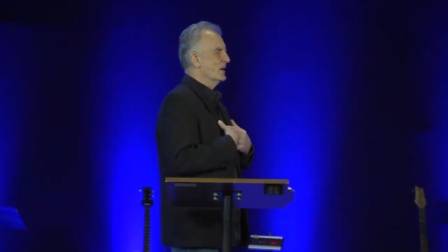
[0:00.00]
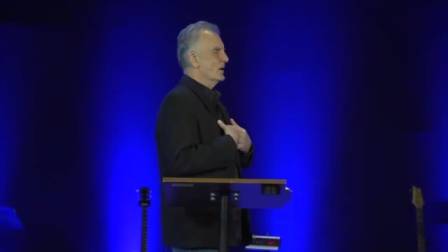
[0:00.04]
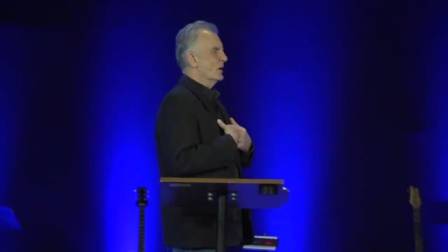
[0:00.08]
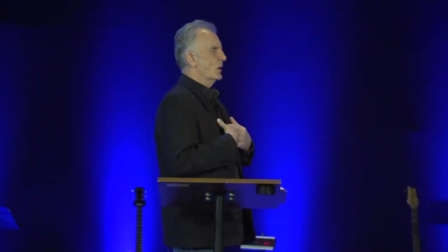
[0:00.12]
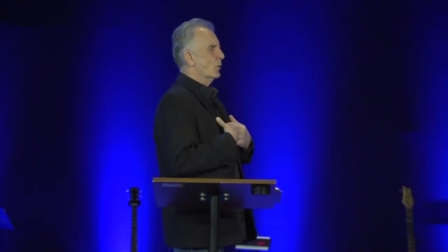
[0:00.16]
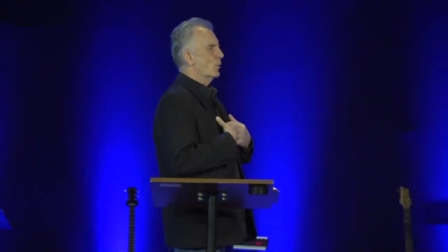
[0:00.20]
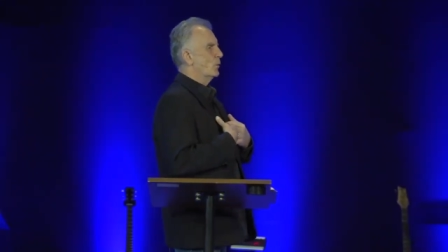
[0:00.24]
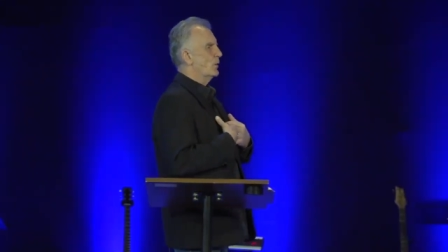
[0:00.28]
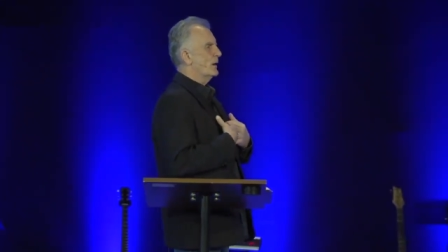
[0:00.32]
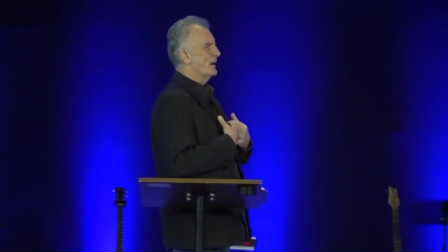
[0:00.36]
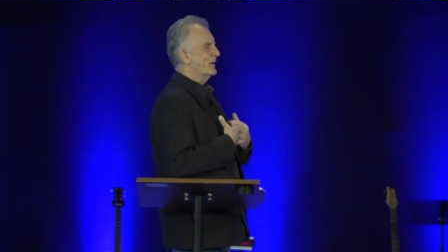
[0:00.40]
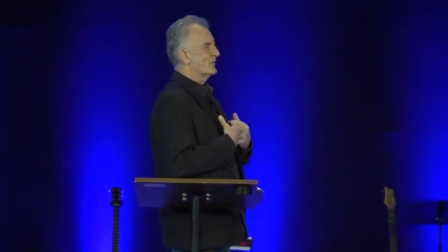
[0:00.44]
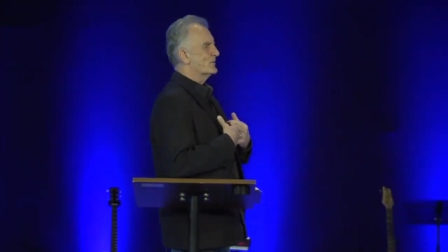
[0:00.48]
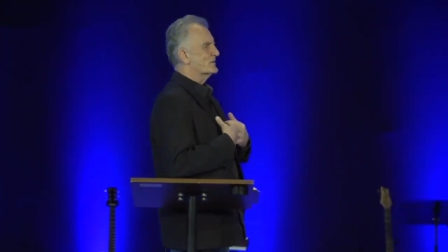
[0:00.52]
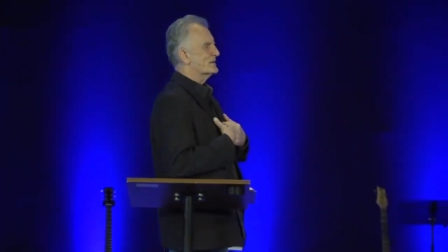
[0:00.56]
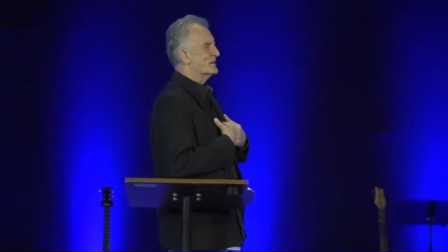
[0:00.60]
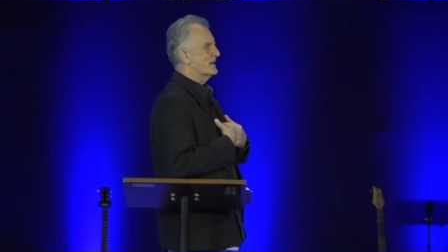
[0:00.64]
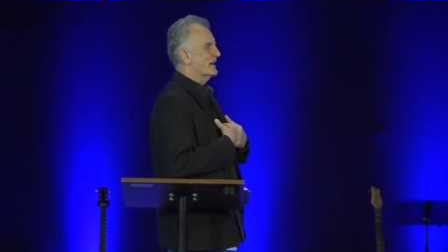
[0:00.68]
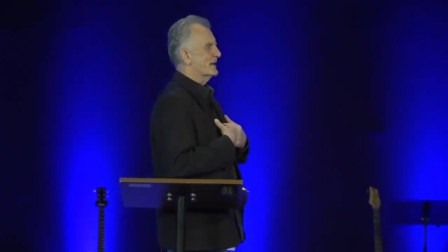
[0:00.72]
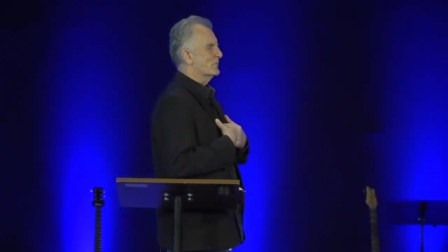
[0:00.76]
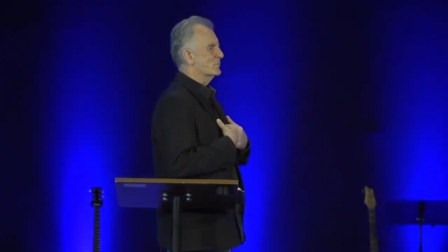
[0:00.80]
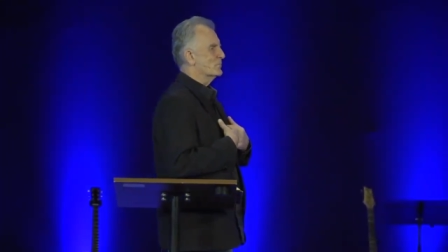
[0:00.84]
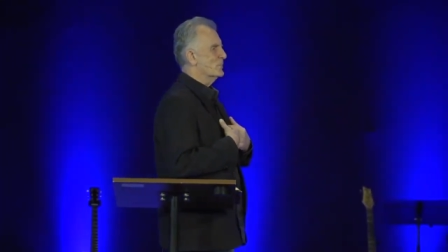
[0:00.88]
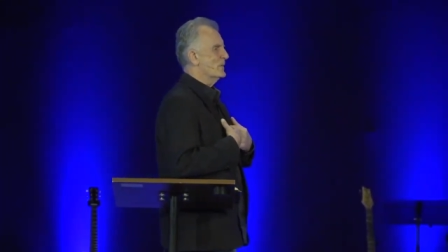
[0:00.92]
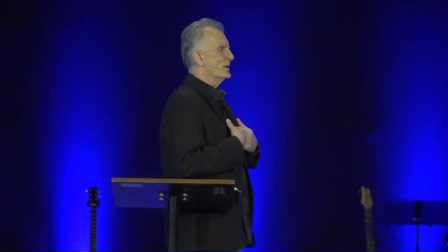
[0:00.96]
a way of
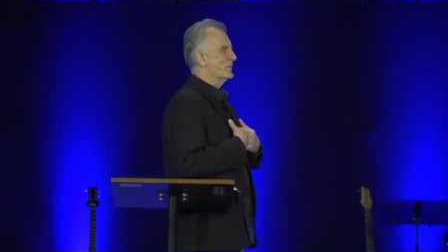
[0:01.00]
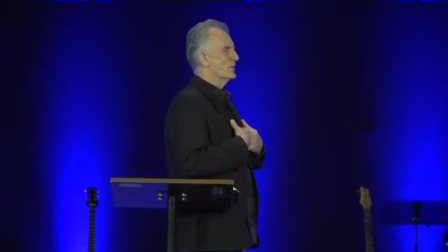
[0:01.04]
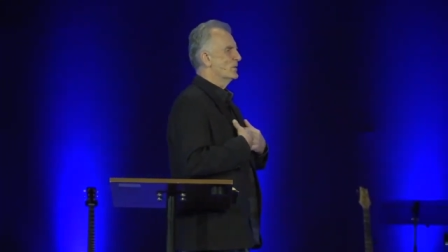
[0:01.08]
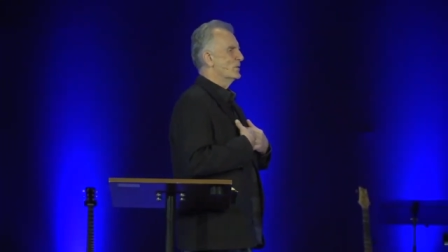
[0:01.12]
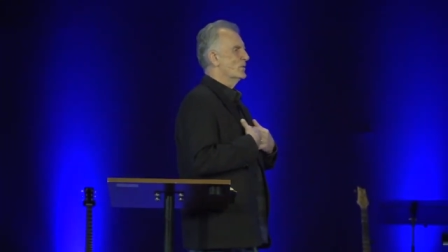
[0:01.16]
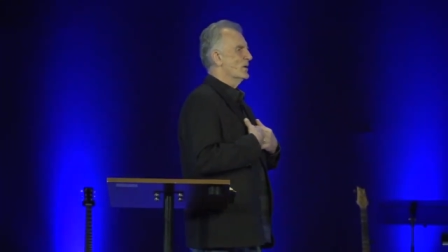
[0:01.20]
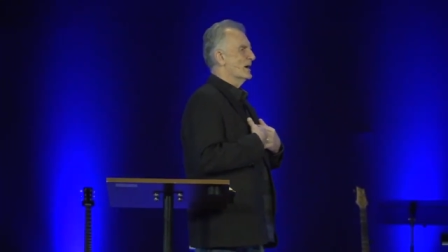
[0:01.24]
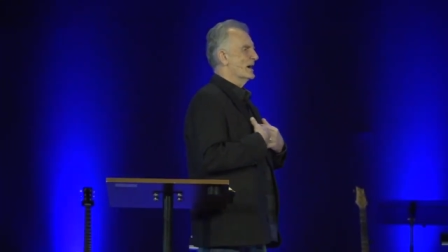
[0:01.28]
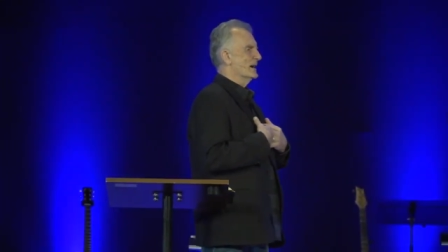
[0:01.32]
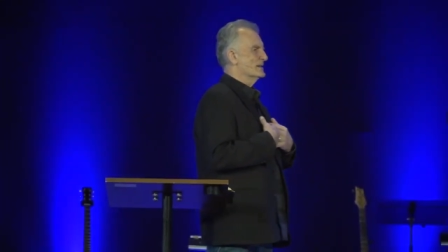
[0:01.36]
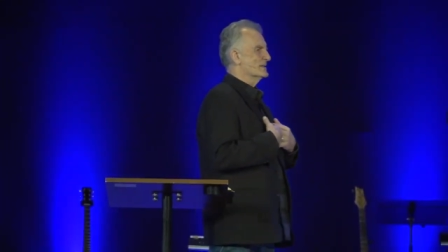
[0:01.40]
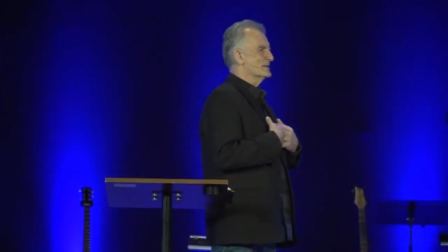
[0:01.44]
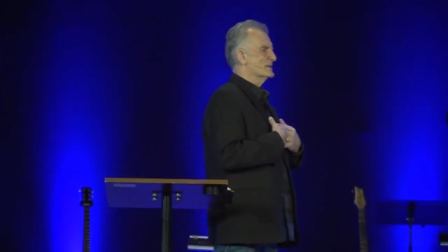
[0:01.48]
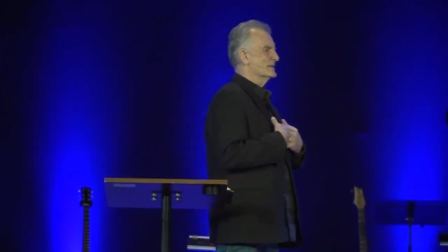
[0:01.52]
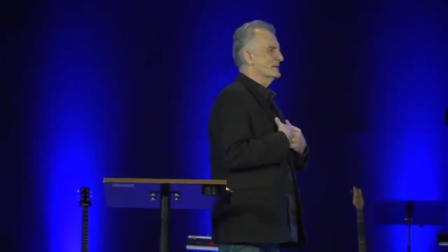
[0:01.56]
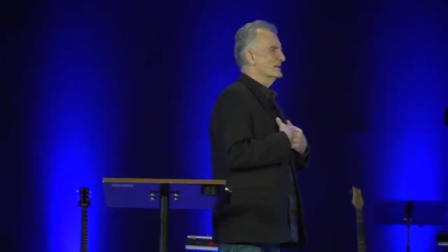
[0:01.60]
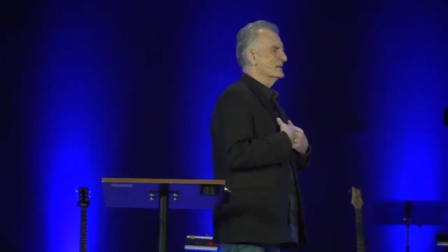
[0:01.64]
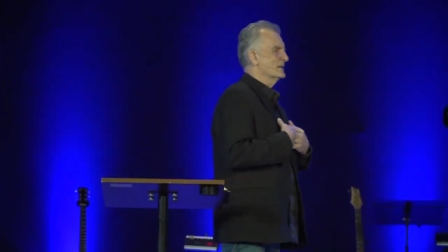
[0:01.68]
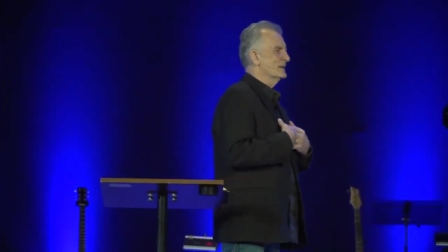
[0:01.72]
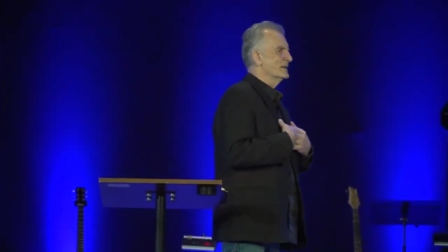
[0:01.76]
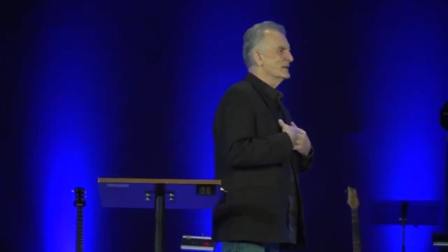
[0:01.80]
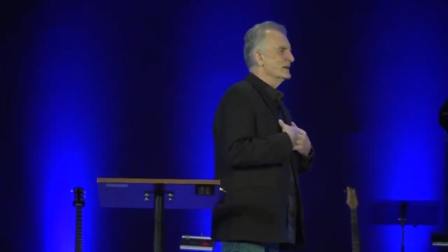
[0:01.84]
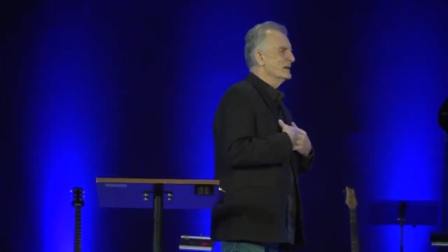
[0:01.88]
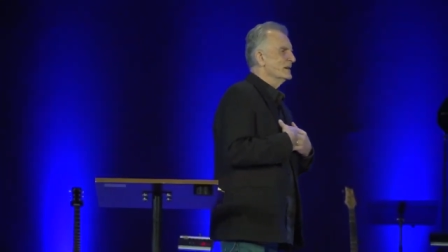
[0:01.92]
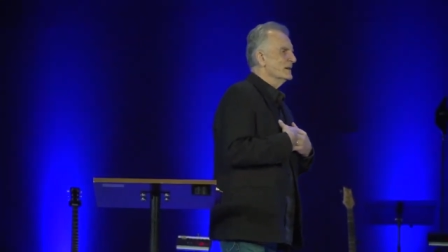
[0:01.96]
saying memorized it.